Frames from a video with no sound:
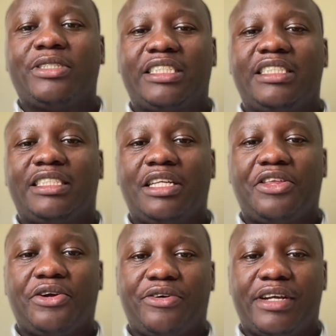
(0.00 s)
contingency
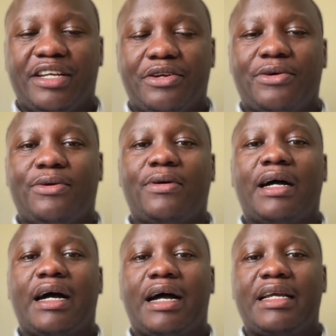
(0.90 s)
theory,
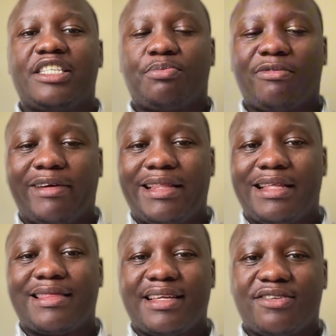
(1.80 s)
is
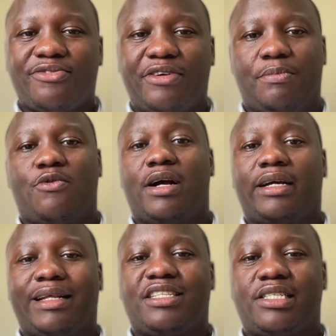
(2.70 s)
providing this
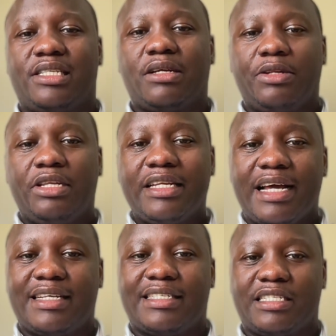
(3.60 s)
framework that
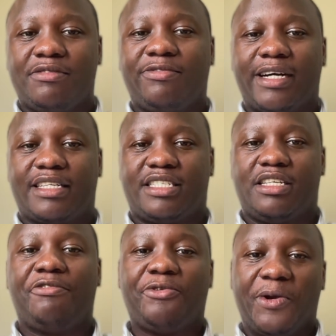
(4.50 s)
leaders, in
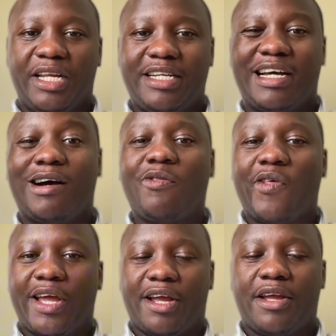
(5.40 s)
fact, if you're a leader out
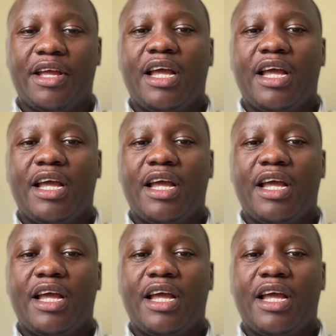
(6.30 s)
there